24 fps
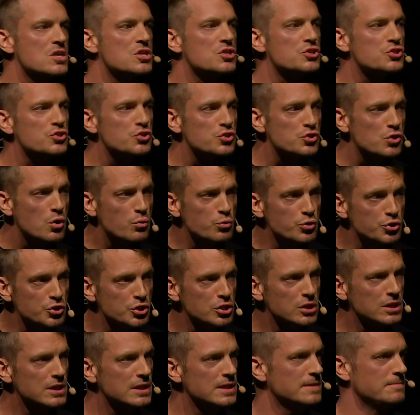
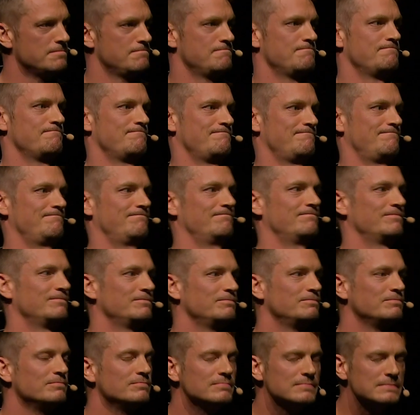Socially,
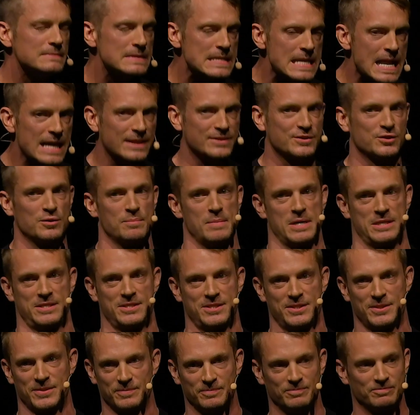not so
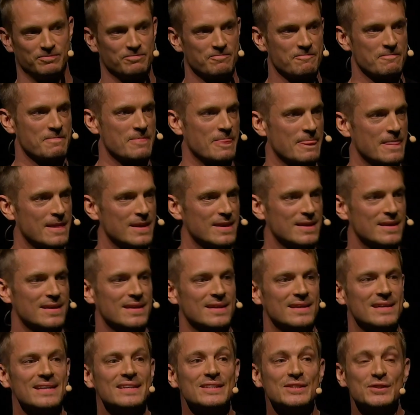much.
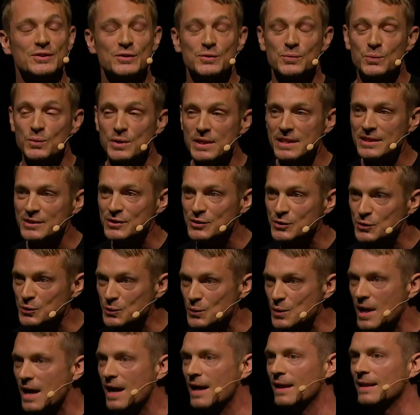Swedes do
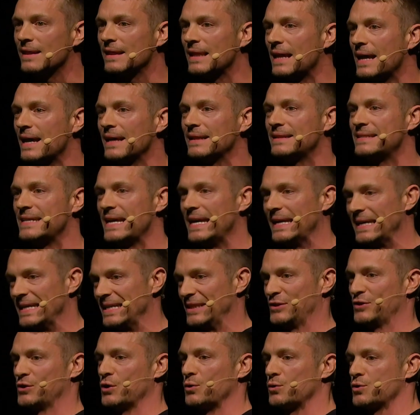not like taking
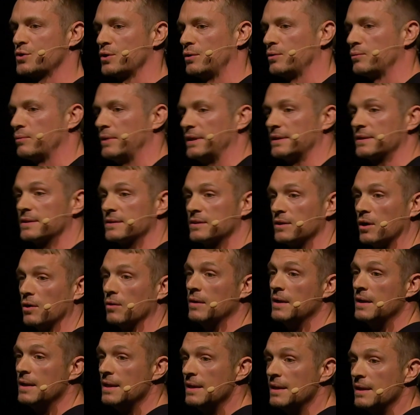social risks. So
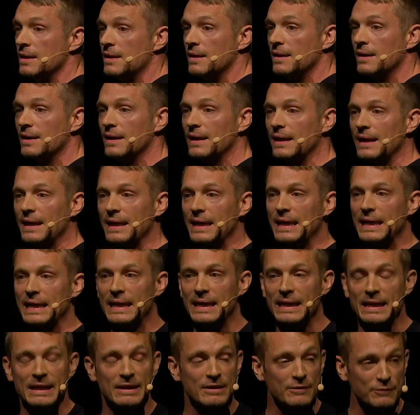
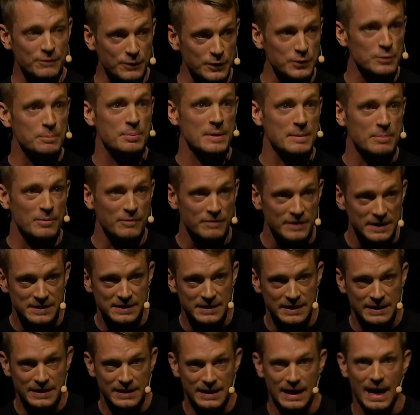for you people
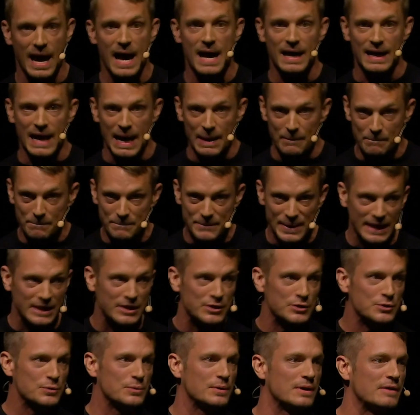visiting, I beg
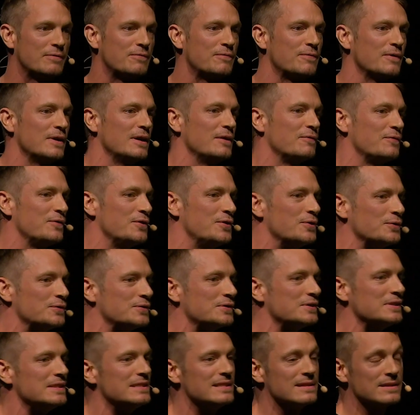you, if you
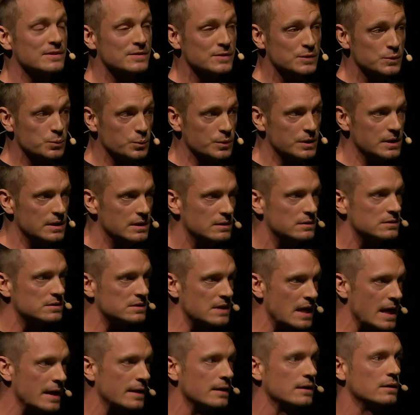see a Swede
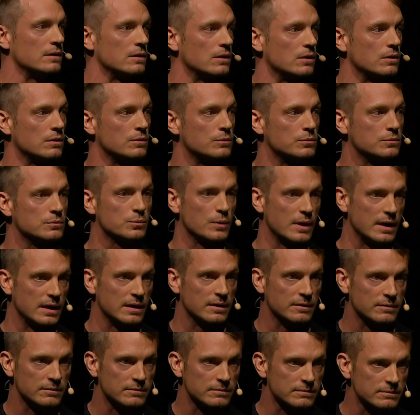standing alone
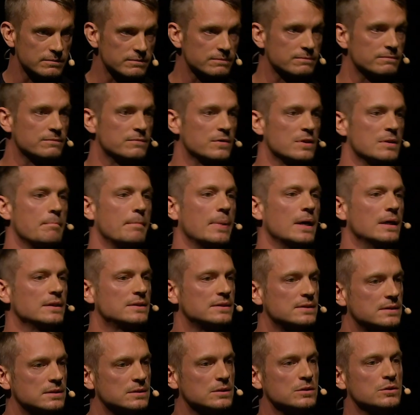waiting for the
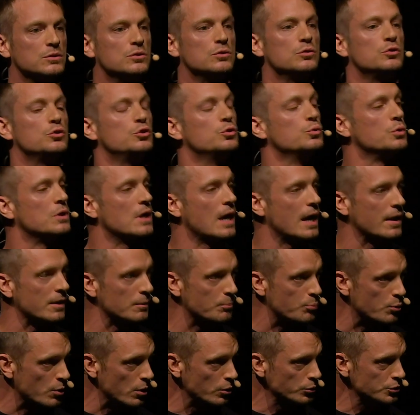bus, do not
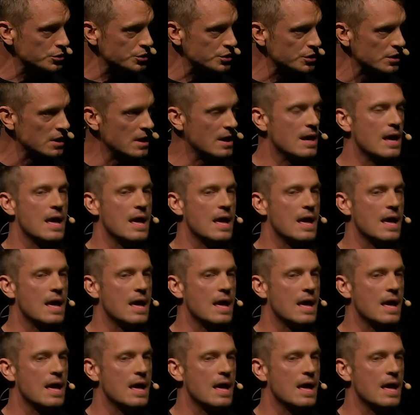approach.